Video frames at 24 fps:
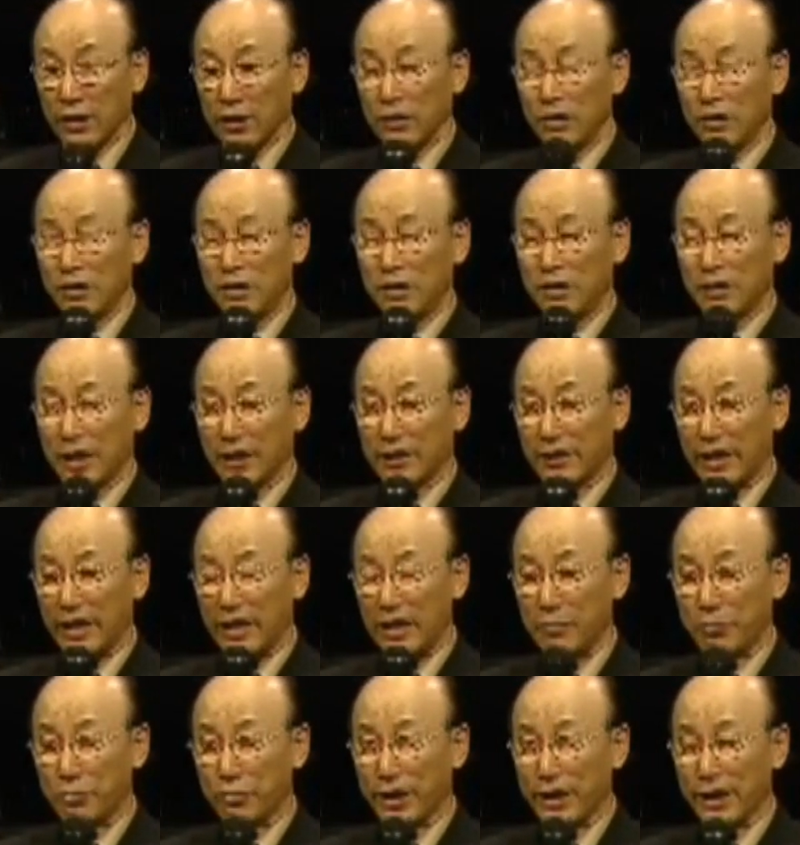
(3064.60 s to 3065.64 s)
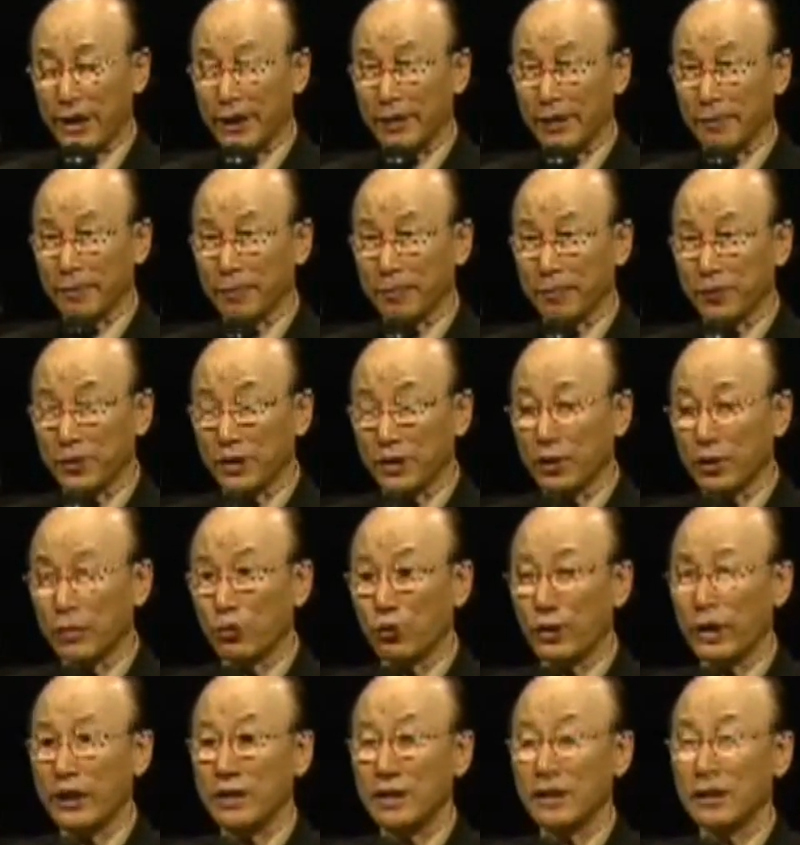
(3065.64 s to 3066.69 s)
You look at Abraham,
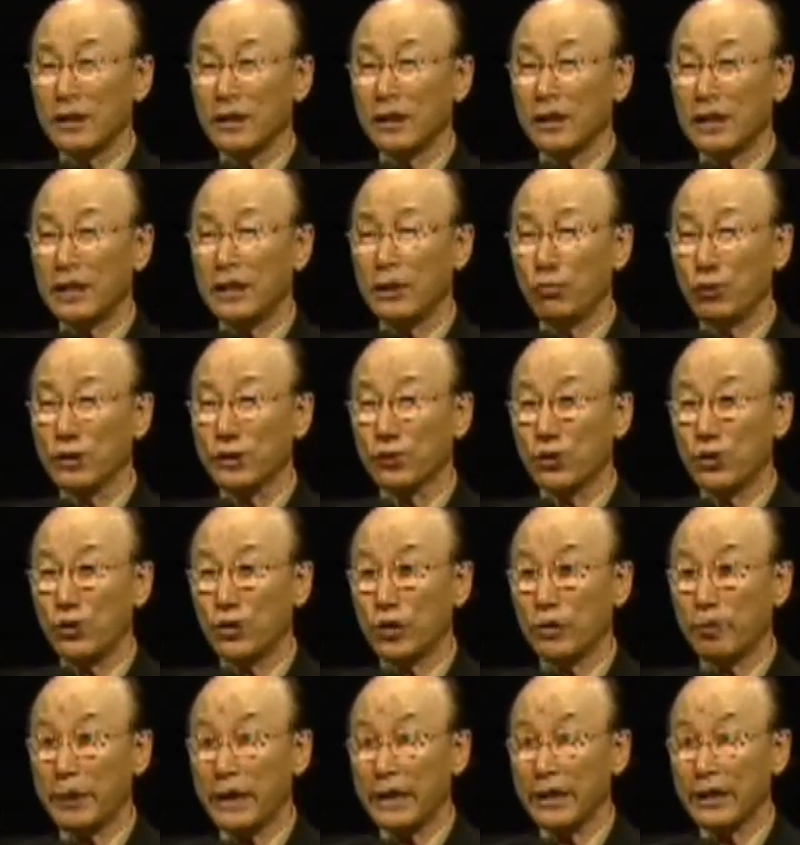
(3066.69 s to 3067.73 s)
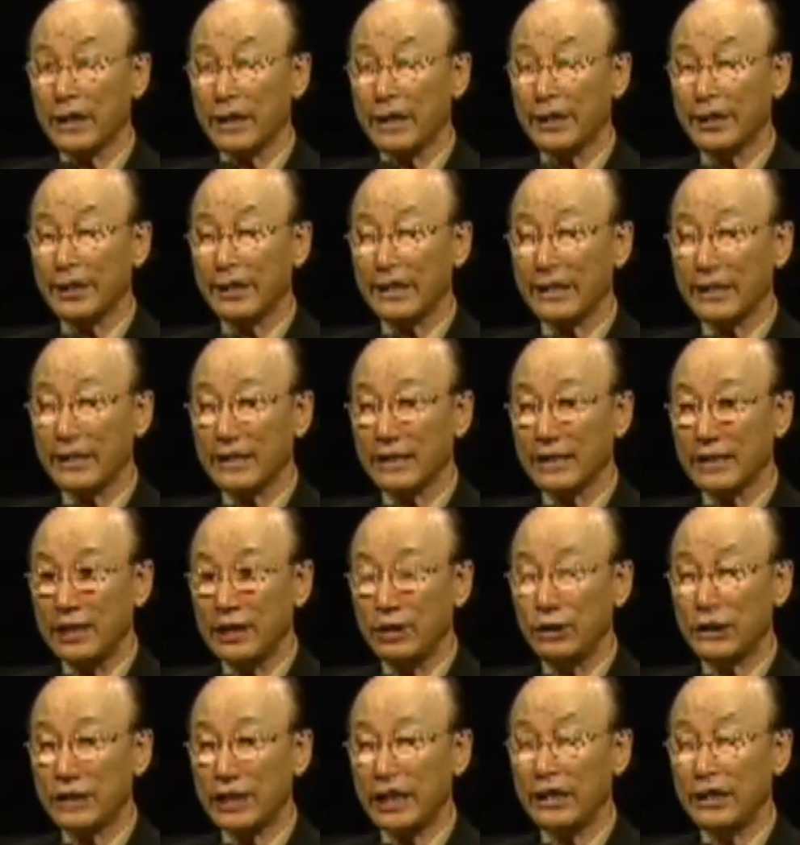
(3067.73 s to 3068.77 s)
when he was called by God,
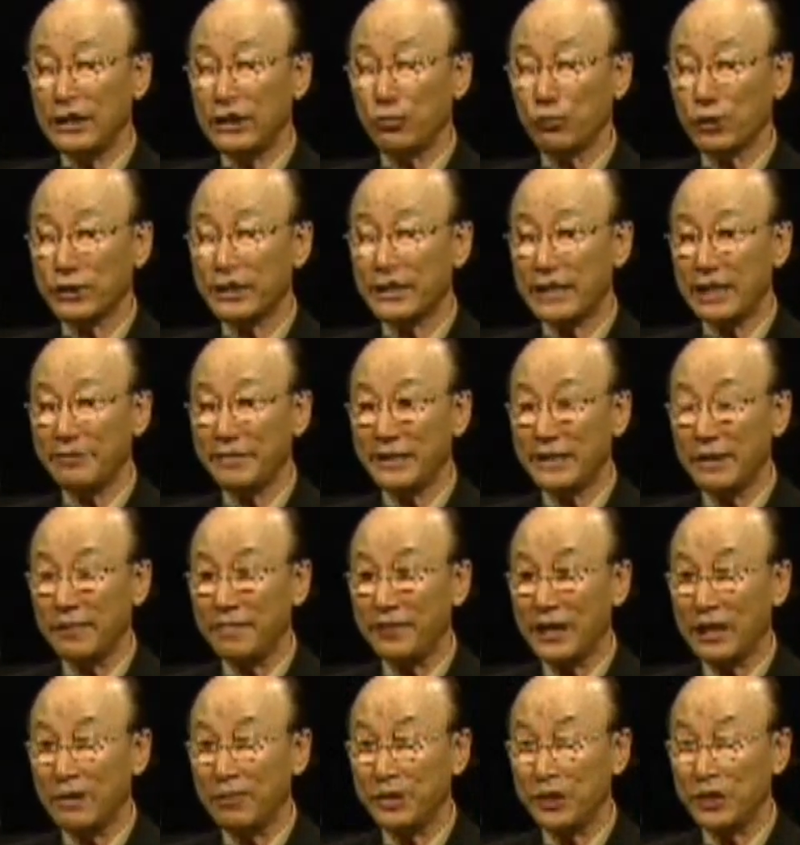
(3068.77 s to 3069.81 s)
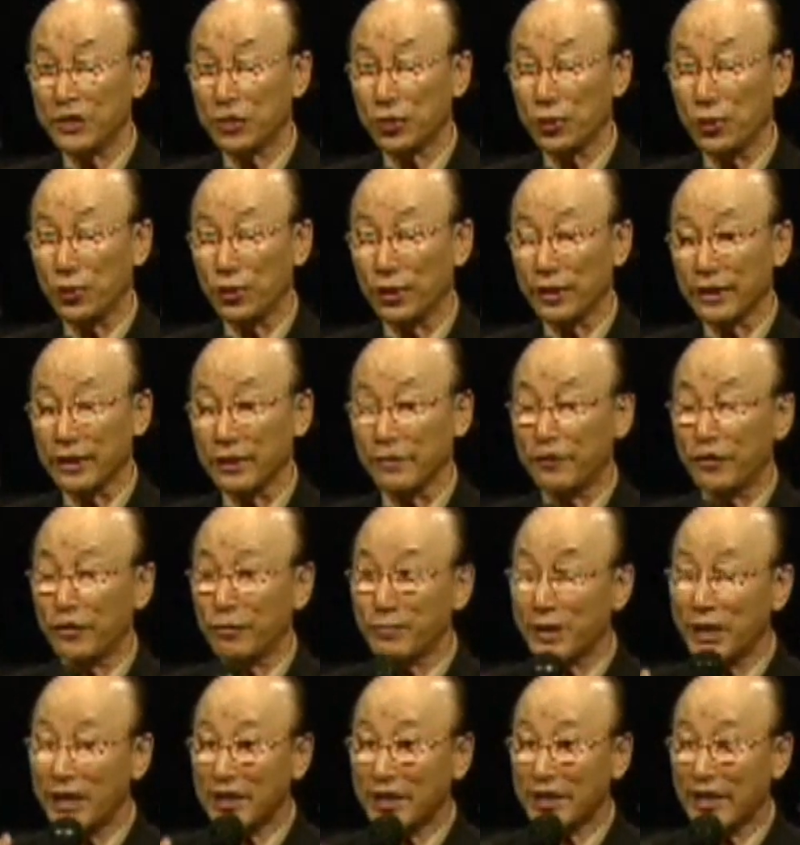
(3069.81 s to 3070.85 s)
his age was 75 years old, and
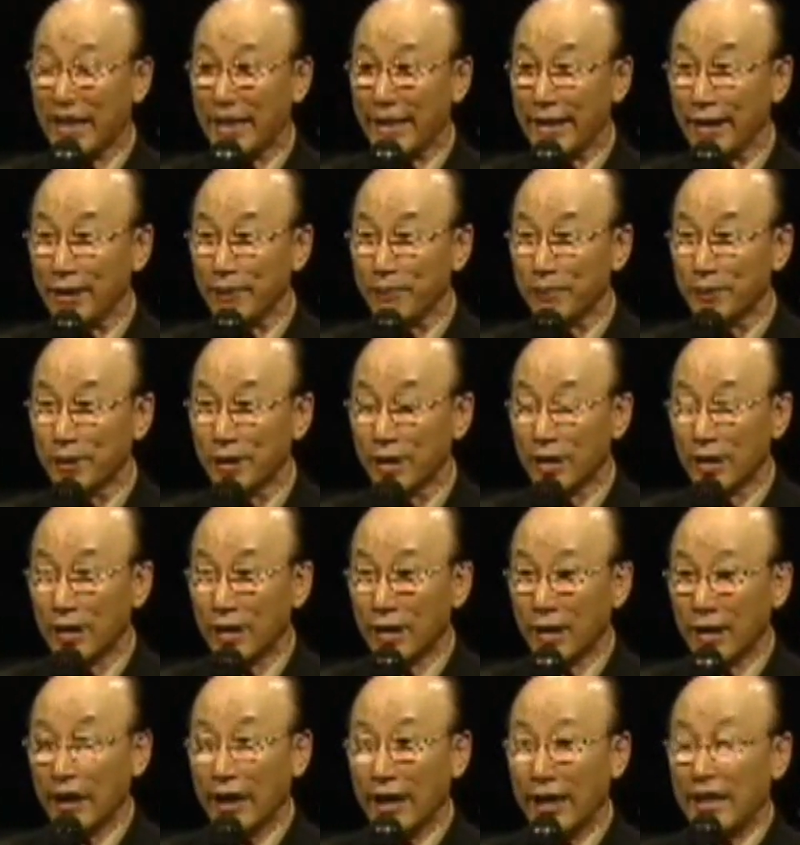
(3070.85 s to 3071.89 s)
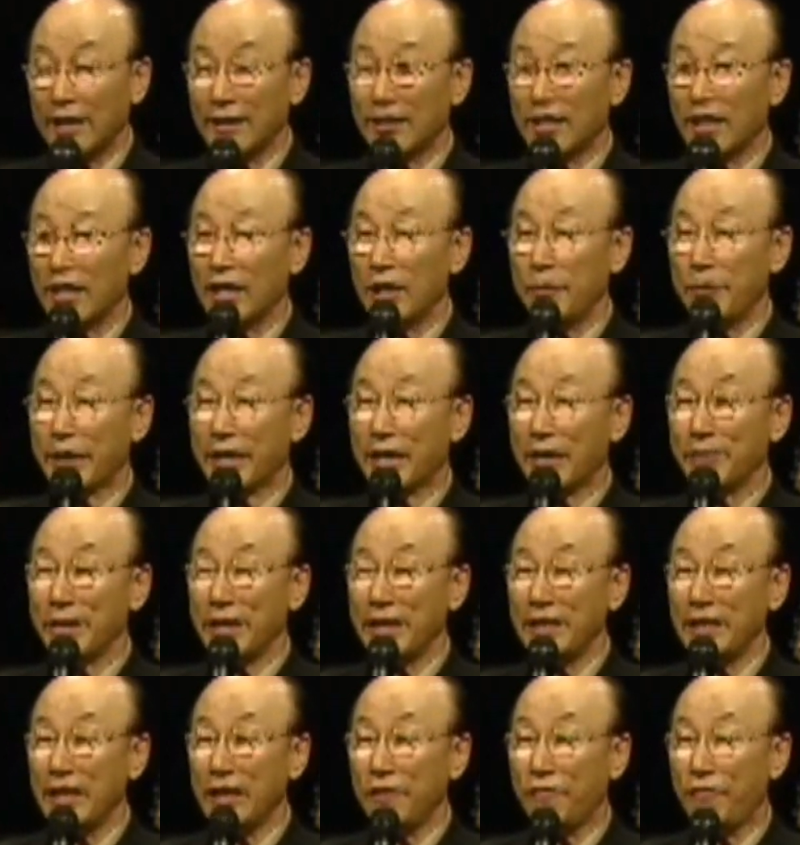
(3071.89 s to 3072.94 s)
from that time until he became
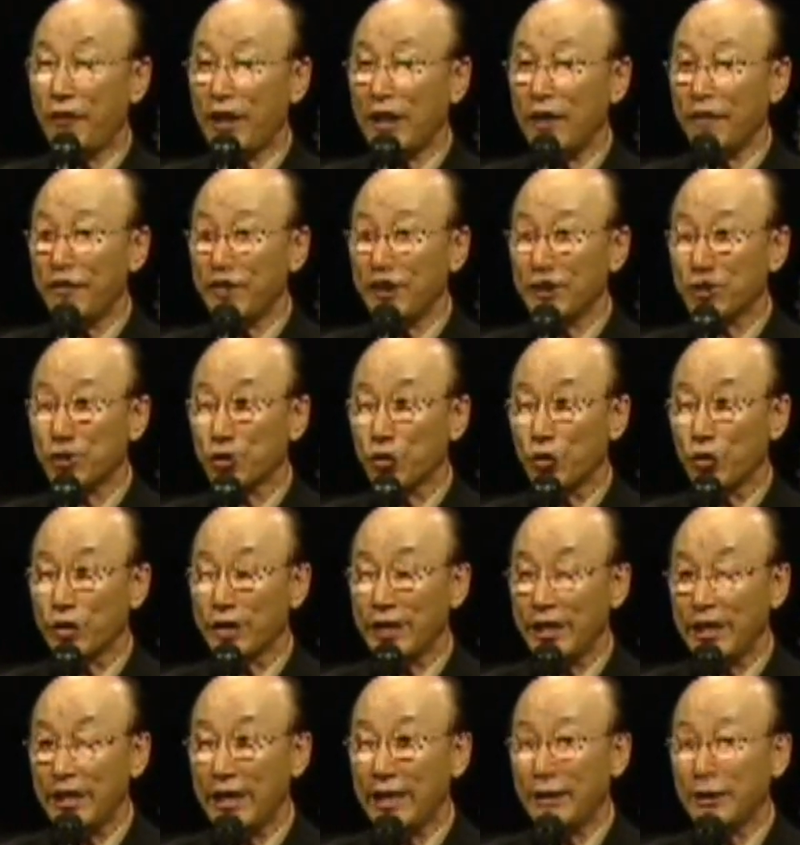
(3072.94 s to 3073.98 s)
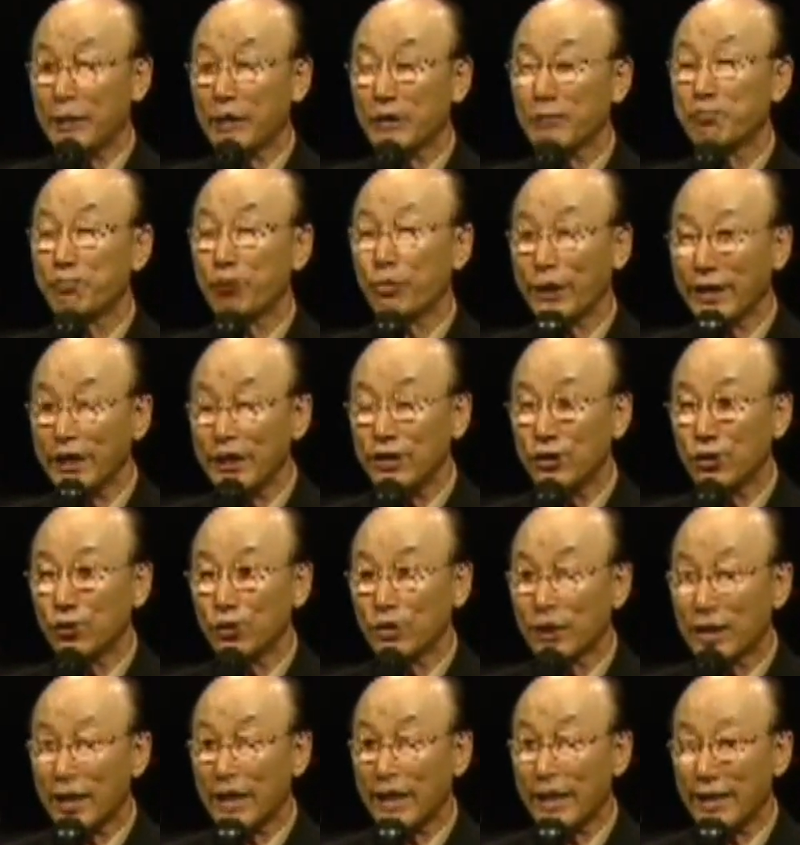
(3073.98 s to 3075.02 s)
85 years old, he prayed
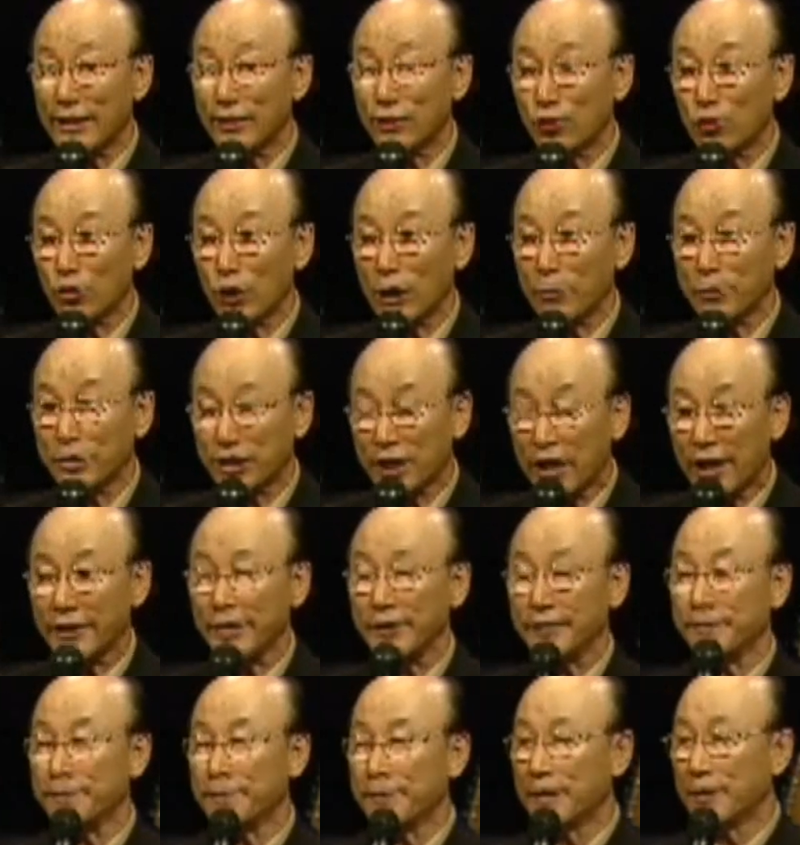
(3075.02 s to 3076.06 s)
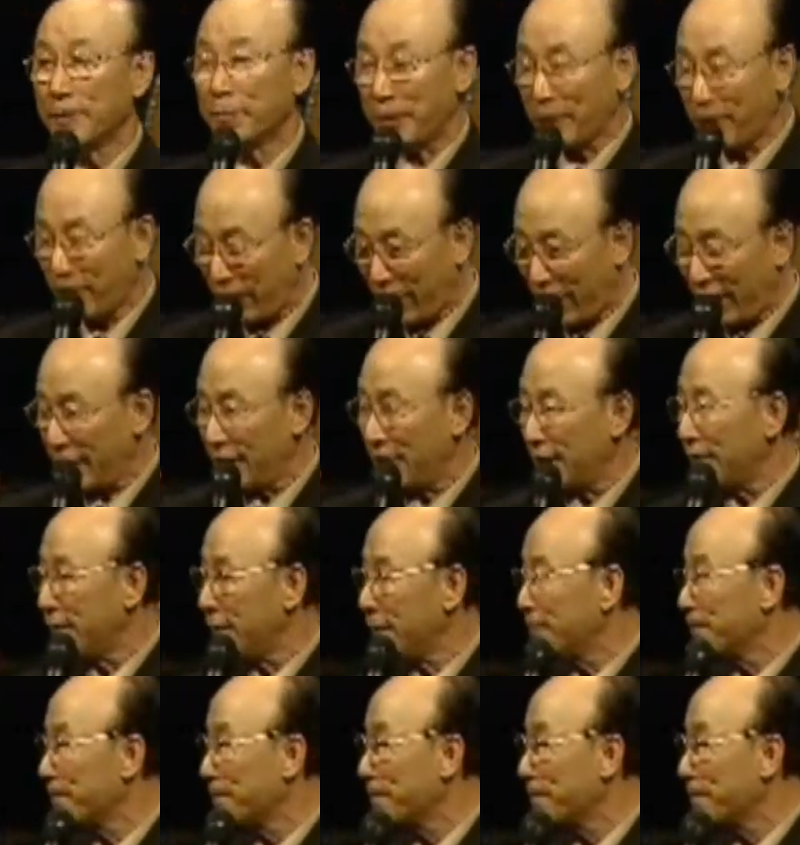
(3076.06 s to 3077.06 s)
to God to have a son, but failed.